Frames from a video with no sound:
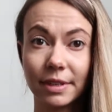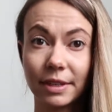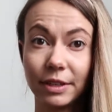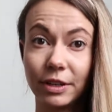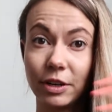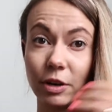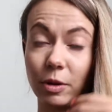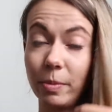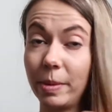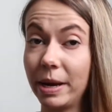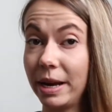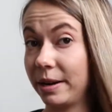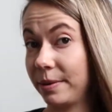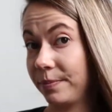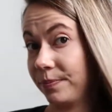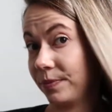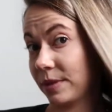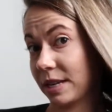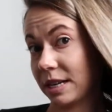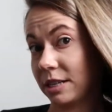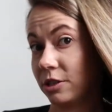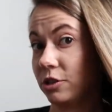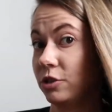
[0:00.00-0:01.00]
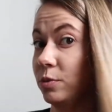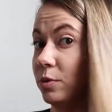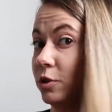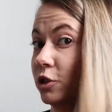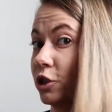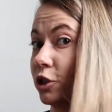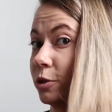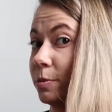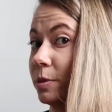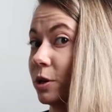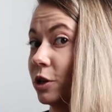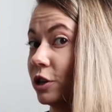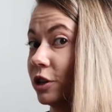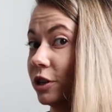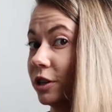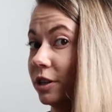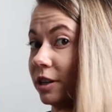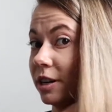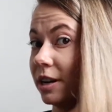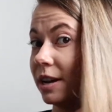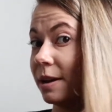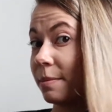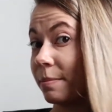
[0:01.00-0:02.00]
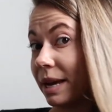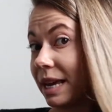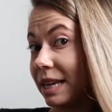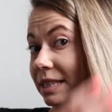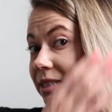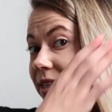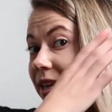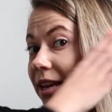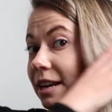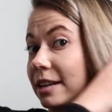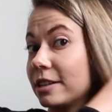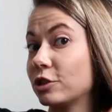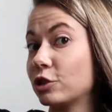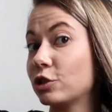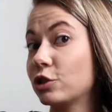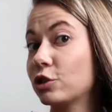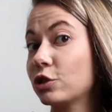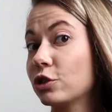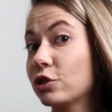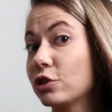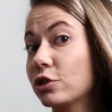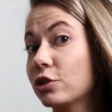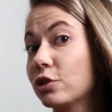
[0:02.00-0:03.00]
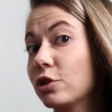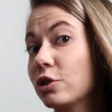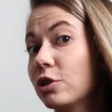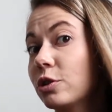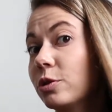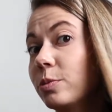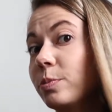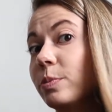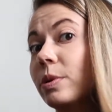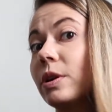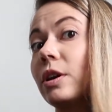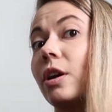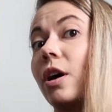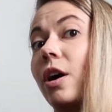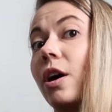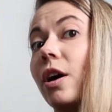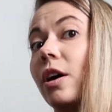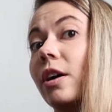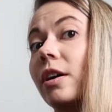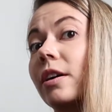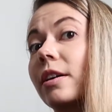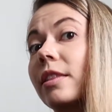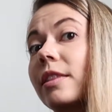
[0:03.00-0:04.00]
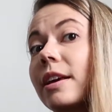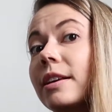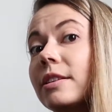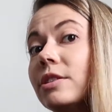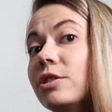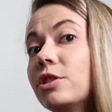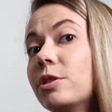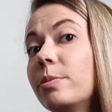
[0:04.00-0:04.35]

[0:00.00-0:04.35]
Little better. I just washed my hair. My hair's getting super long thanks